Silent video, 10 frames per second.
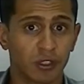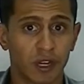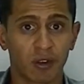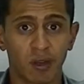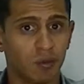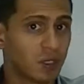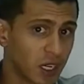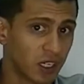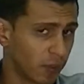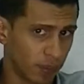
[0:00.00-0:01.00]
Generally, we
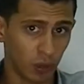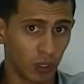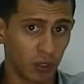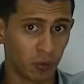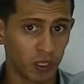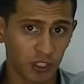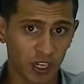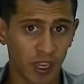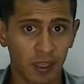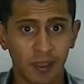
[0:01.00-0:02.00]
say dump it all in one
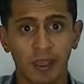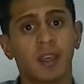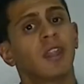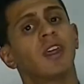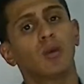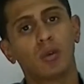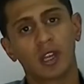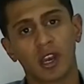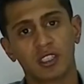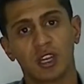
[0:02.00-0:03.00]
share and then
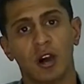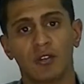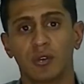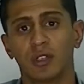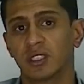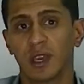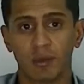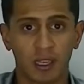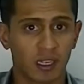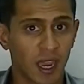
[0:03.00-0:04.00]
organize it afterwards. That
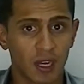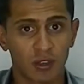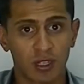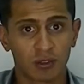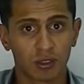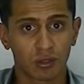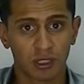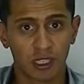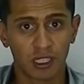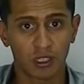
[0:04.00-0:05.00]
way, CAP transfers all
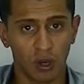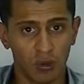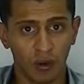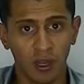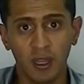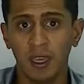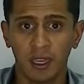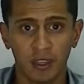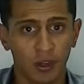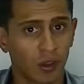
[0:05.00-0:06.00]
the data over,
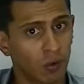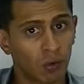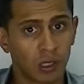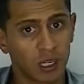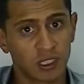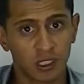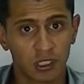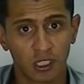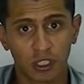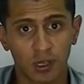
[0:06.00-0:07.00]
and then you can organize it
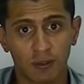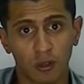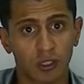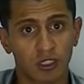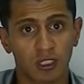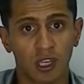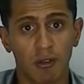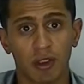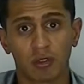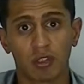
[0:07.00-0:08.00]
into the share folders and
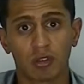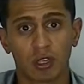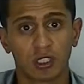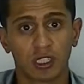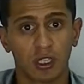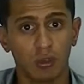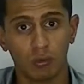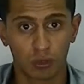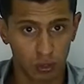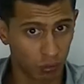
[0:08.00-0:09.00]
directory structure that
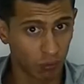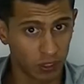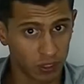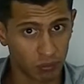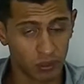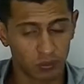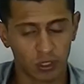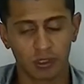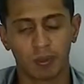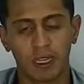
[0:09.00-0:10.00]
you so wish it would
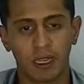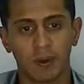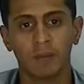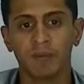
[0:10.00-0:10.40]
want to be in.